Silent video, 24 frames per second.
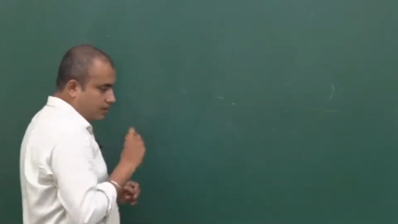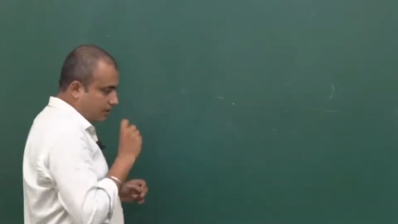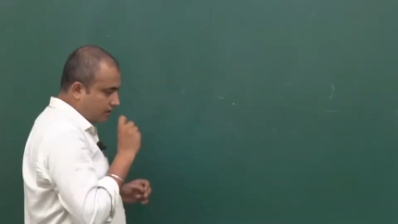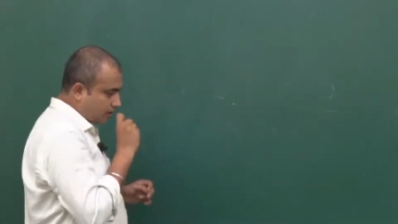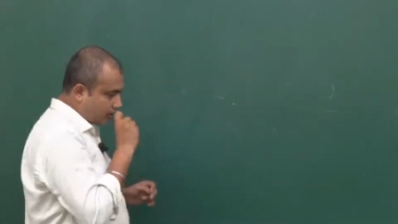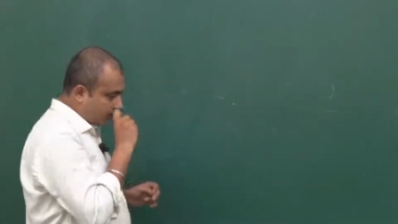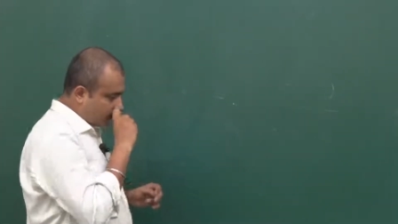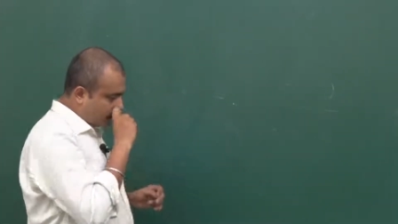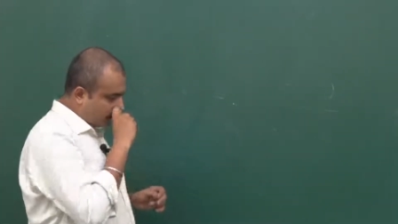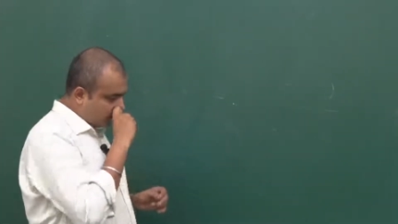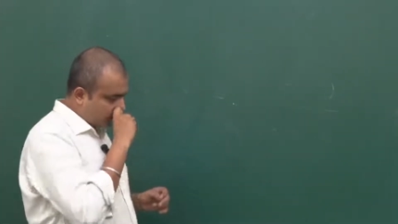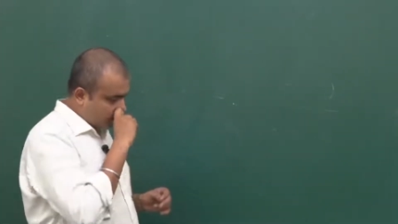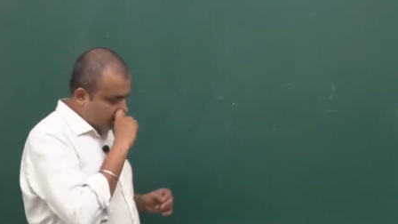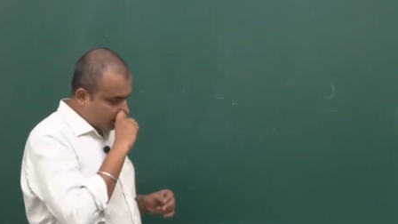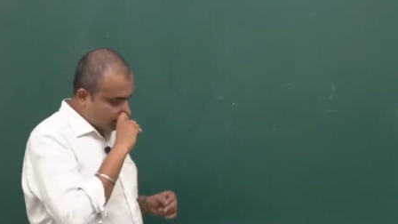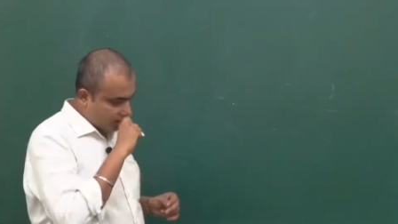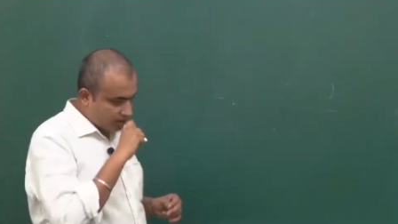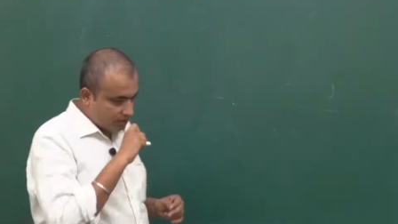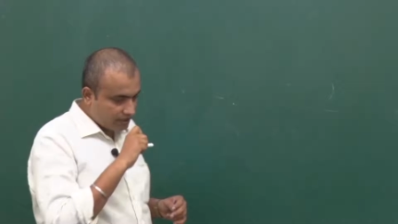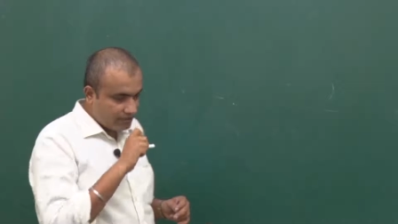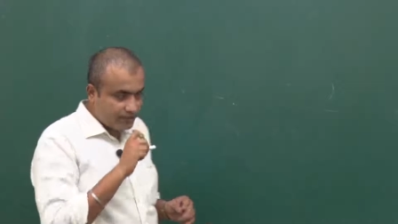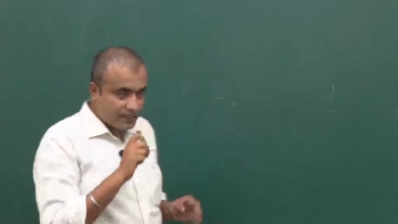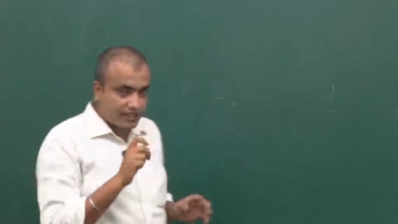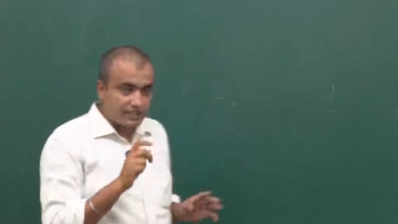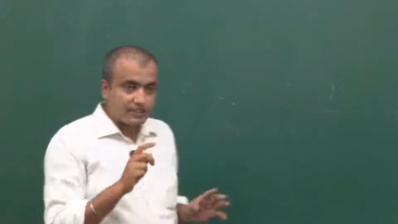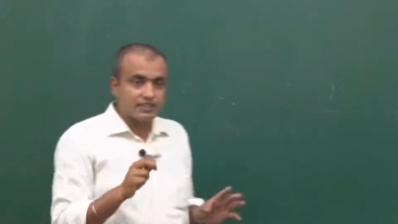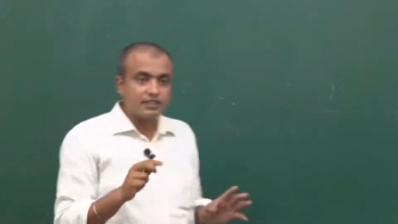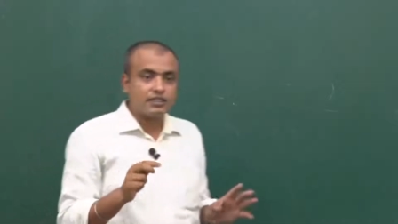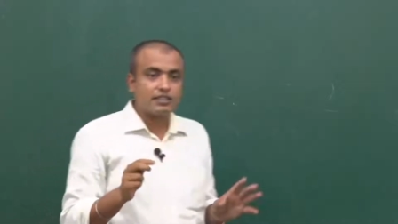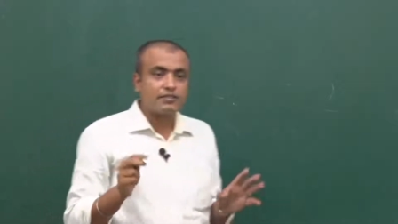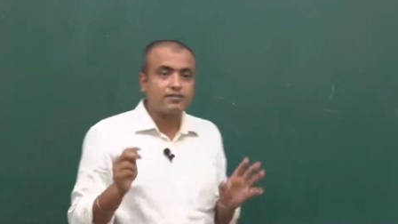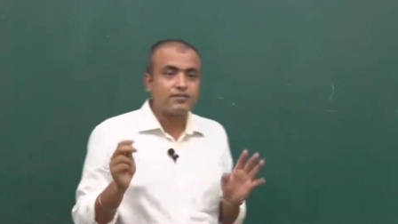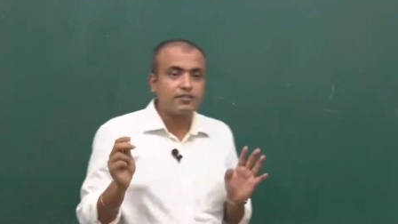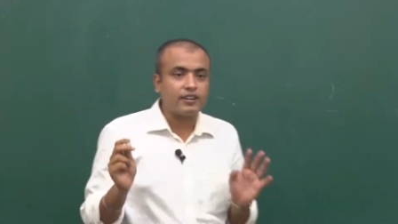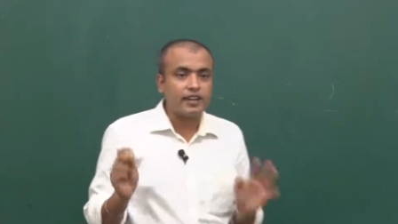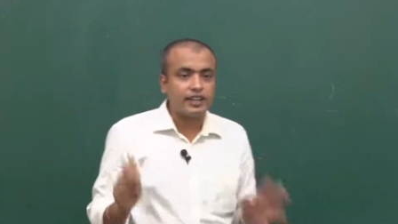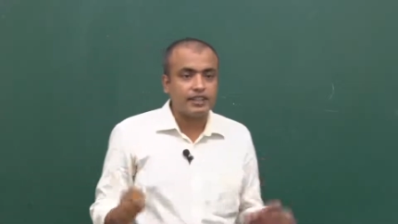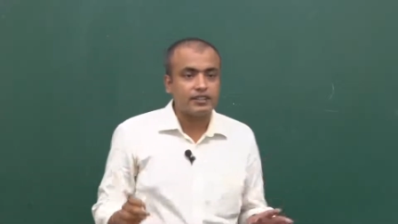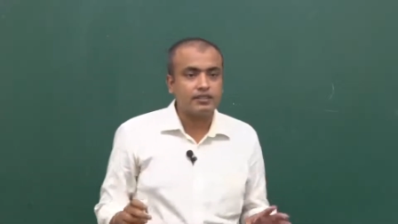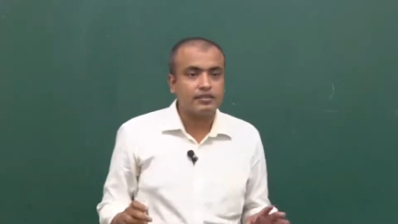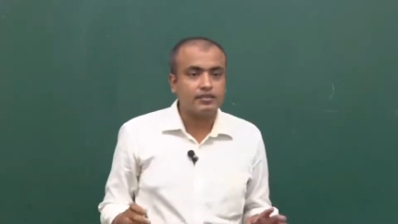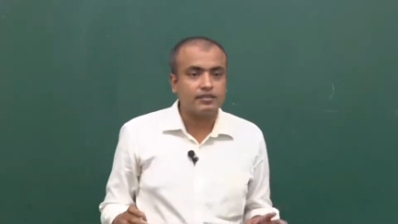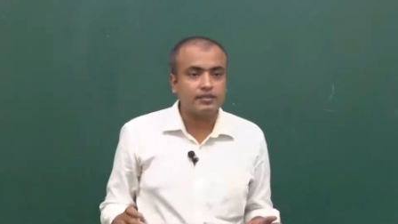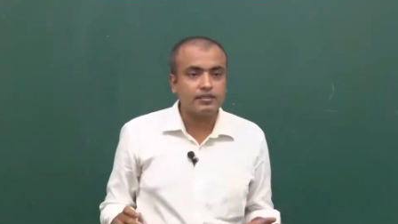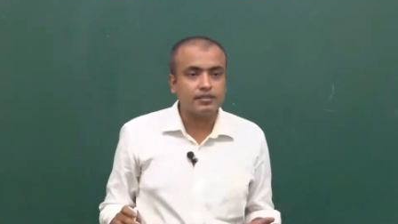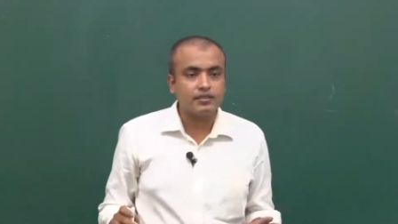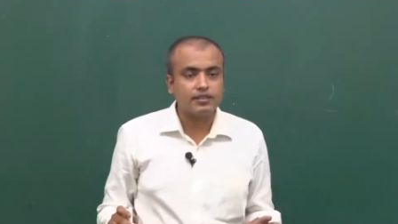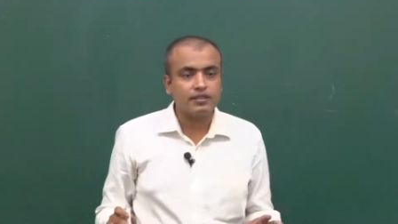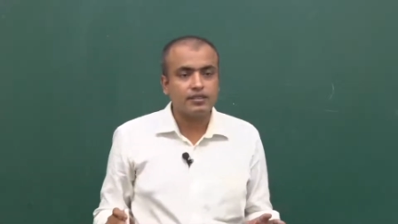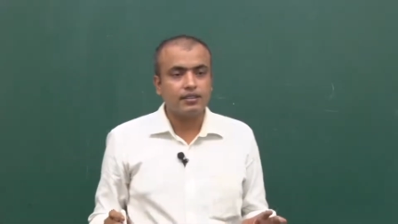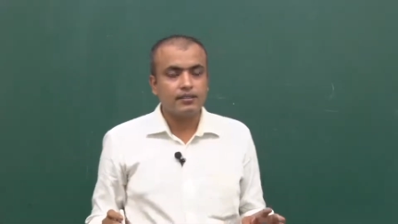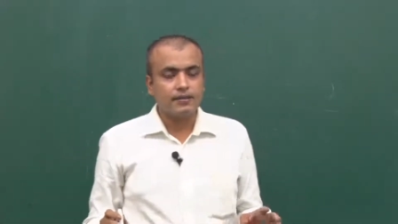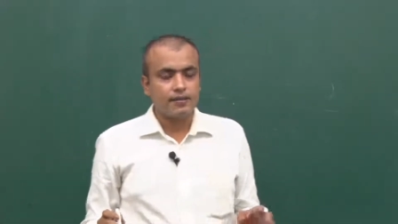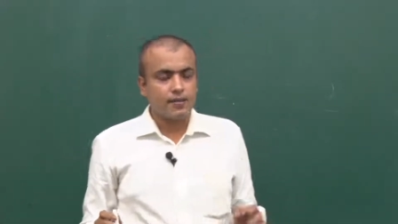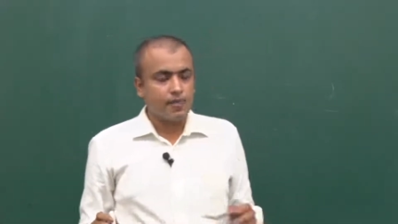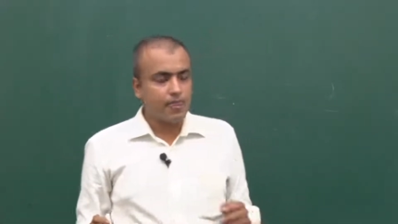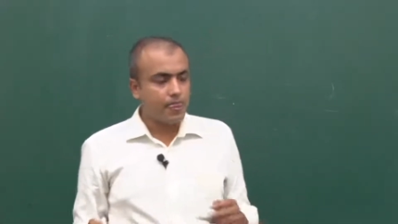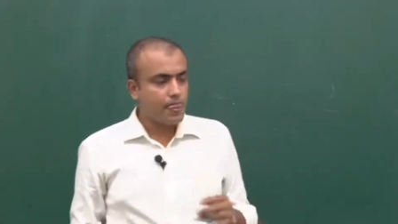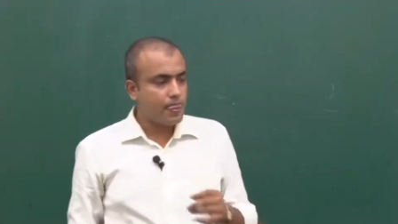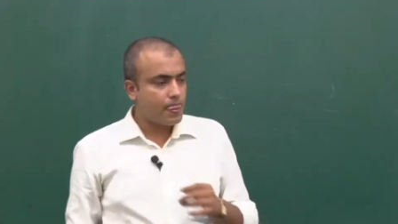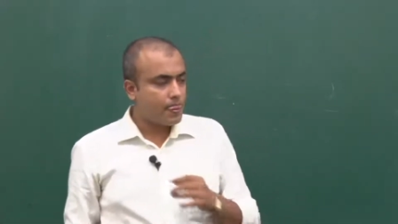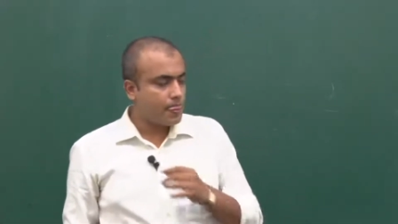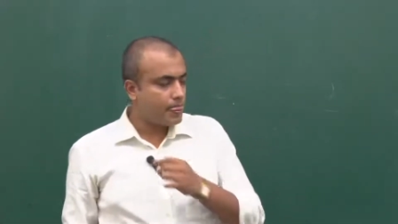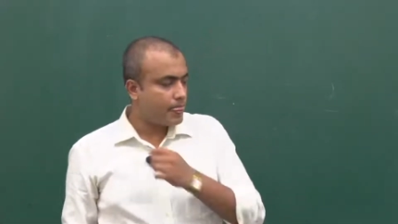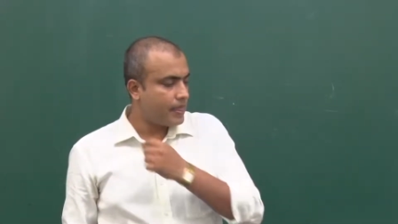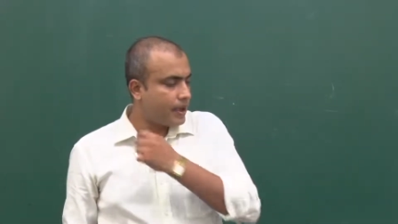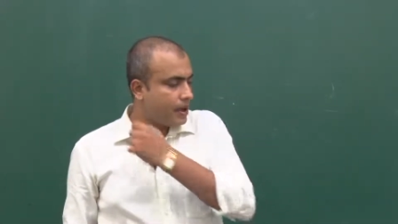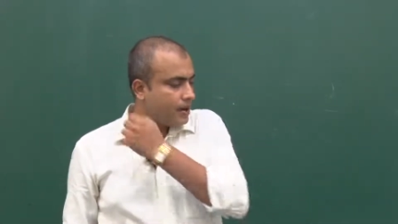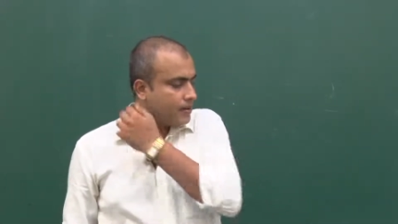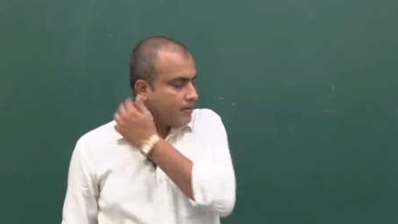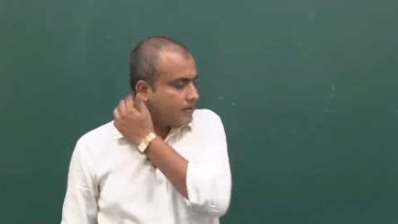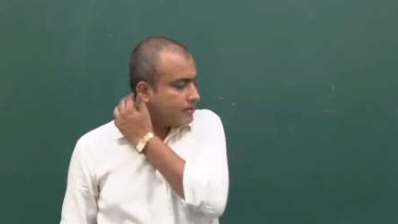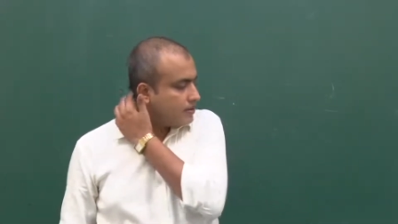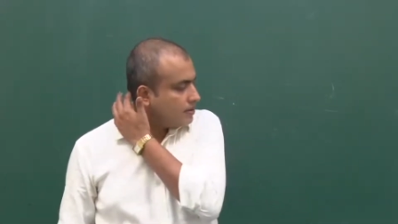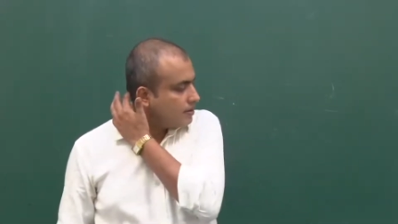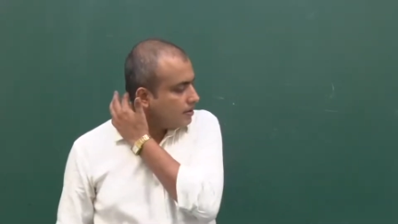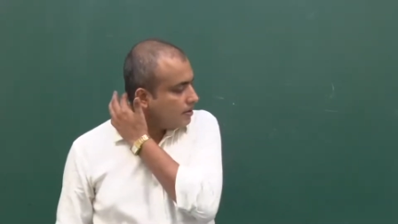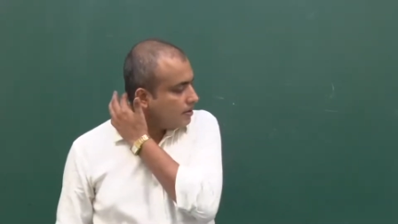suppose your references are fine. Now